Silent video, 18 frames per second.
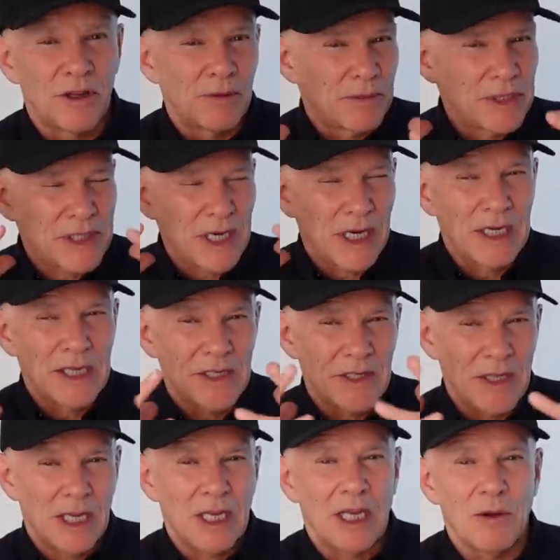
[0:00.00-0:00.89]
The Mercedes
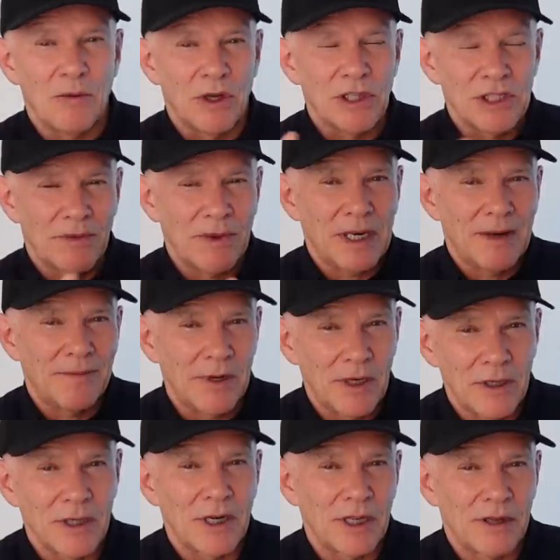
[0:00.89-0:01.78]
thinking was, if we can have a
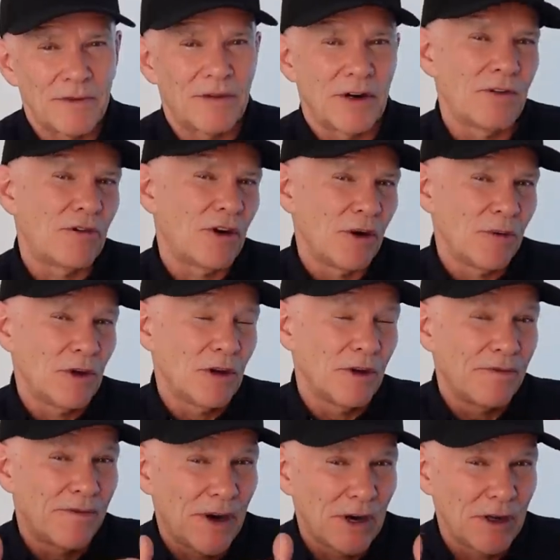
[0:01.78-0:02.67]
lockout on the front row, we've
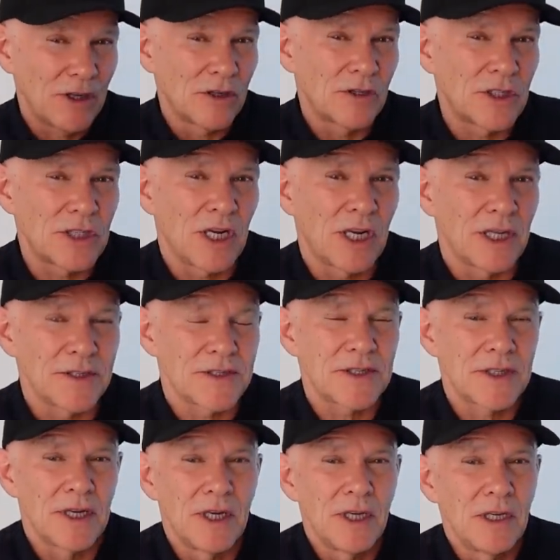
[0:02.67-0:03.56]
got a very good
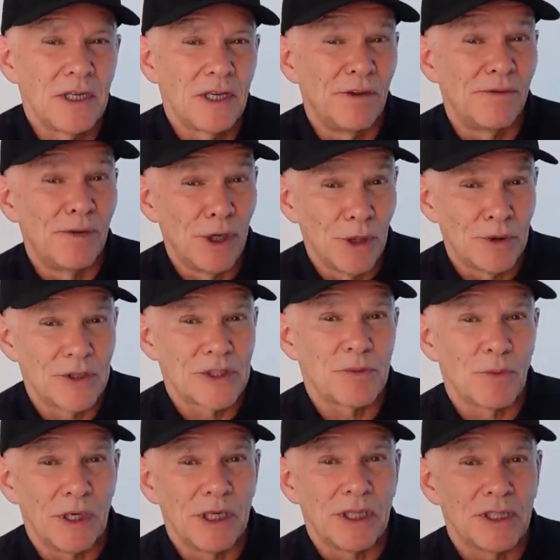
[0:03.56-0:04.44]
chance of
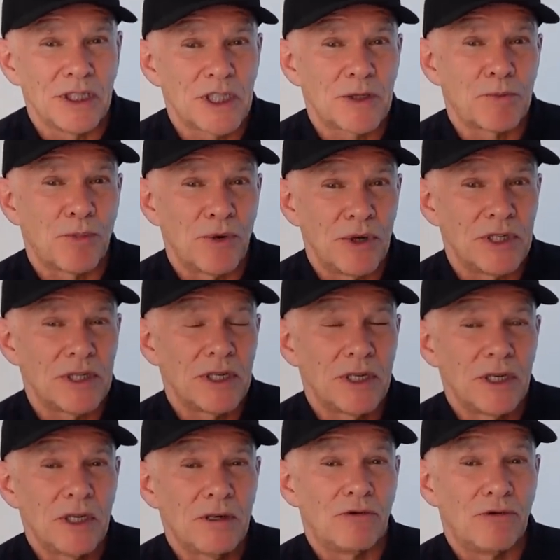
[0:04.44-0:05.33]
Lewis winning the sprint
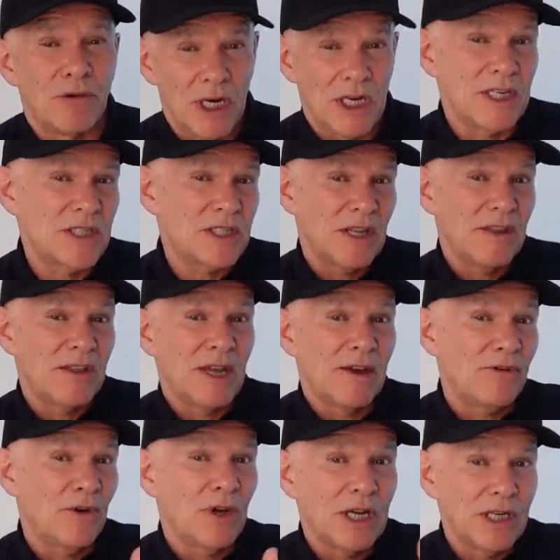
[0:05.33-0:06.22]
race and
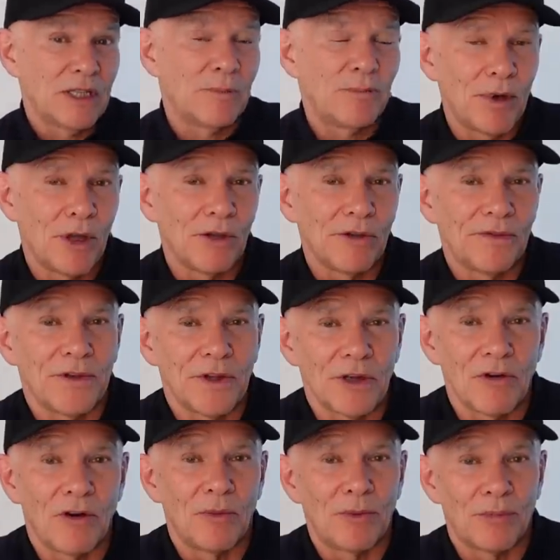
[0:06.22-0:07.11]
therefore getting the pole for the
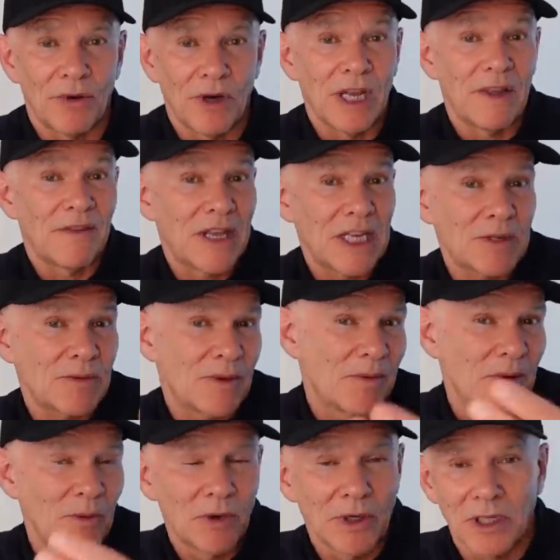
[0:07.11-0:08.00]
Grand Prix, and that's
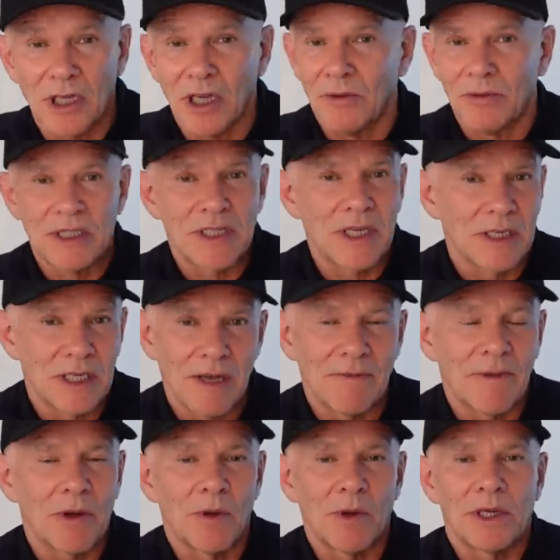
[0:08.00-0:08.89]
where we want to go. We seem to
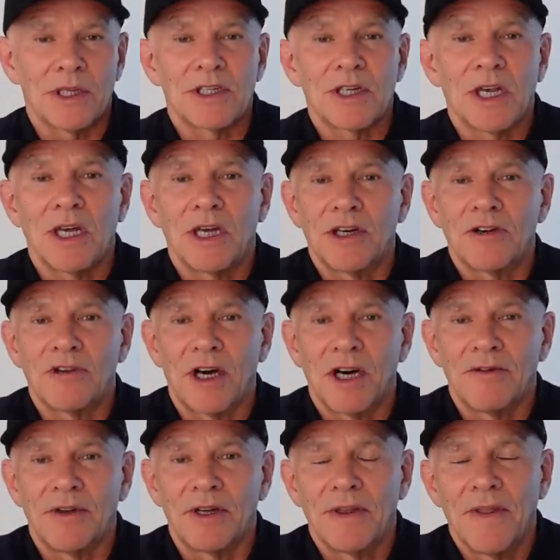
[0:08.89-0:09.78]
have the quickest car
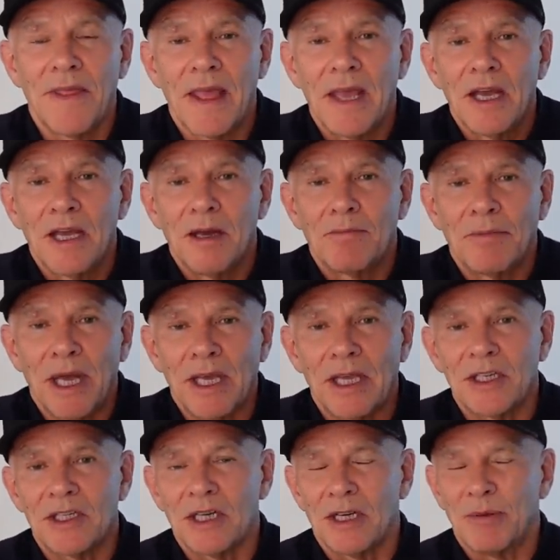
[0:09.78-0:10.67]
driver
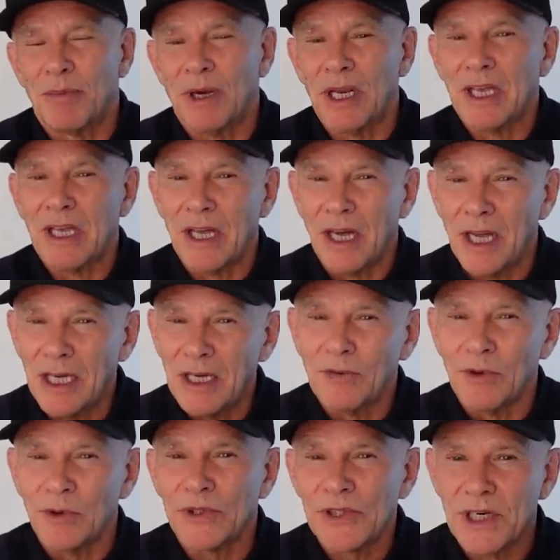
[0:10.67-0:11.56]
package here. But it kind
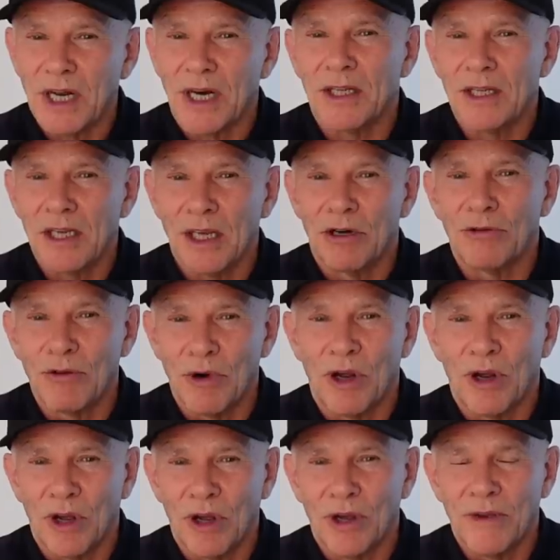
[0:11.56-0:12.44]
of all started to go
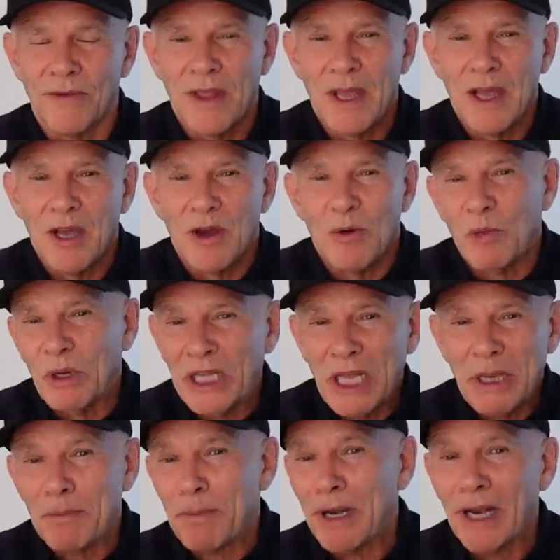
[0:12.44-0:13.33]
wrong when
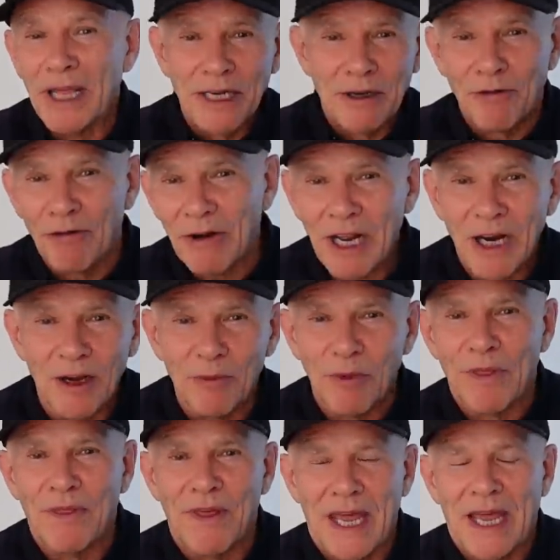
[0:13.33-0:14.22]
they played around
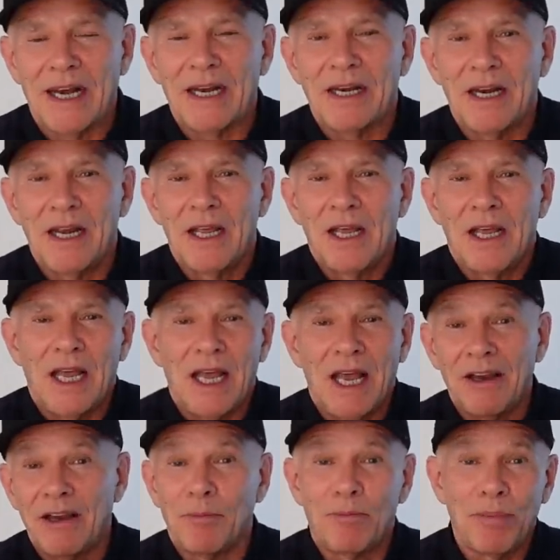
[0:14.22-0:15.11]
with that,
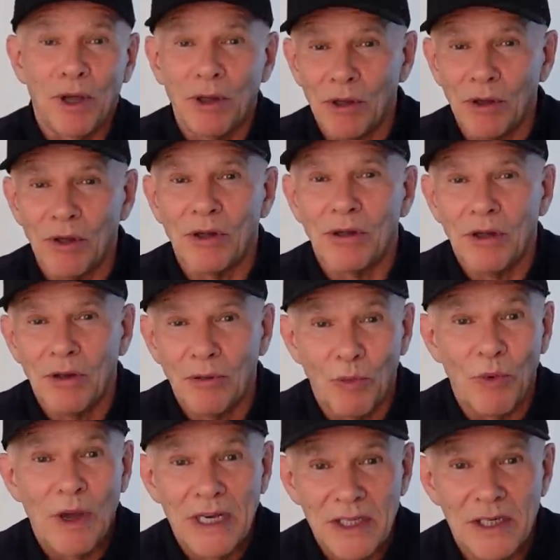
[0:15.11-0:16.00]
and the pole
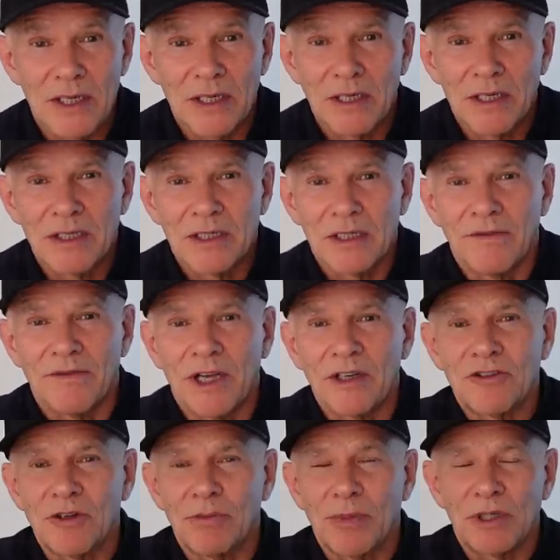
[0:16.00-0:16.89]
went to
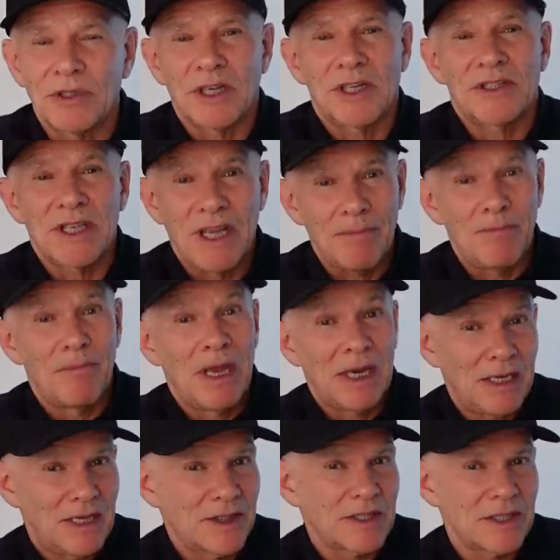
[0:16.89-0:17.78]
Valtteri Bottas. That
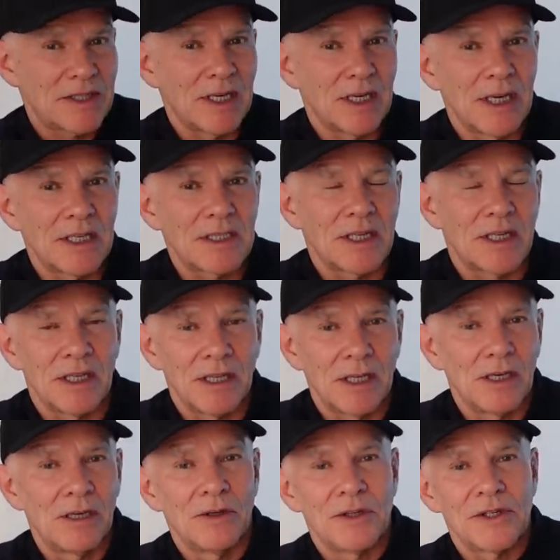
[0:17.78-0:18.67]
meant, as I said yesterday,
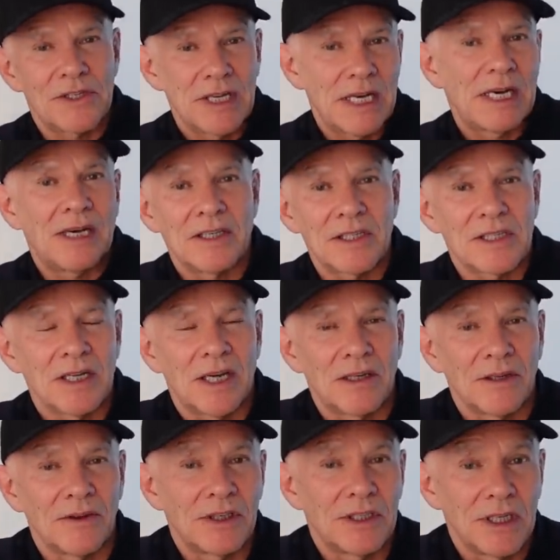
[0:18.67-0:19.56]
that Lewis then had to
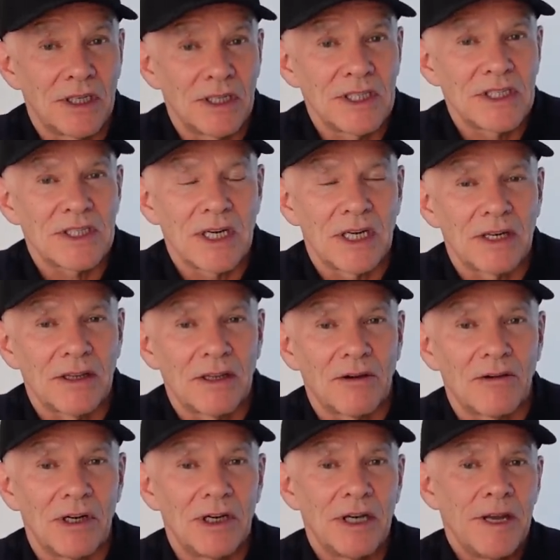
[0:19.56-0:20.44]
start on the dirty side of the
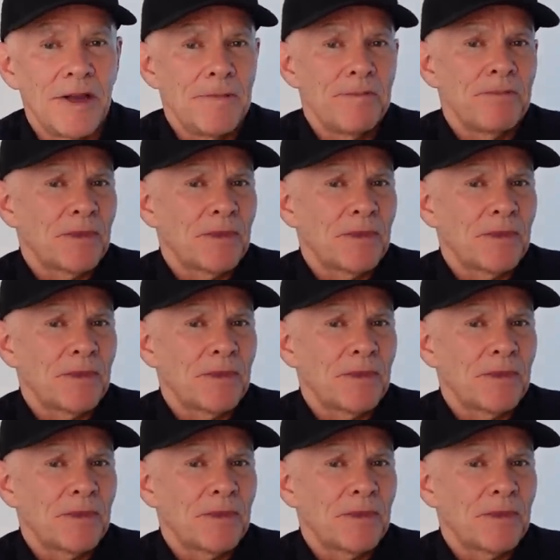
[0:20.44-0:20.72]
grid.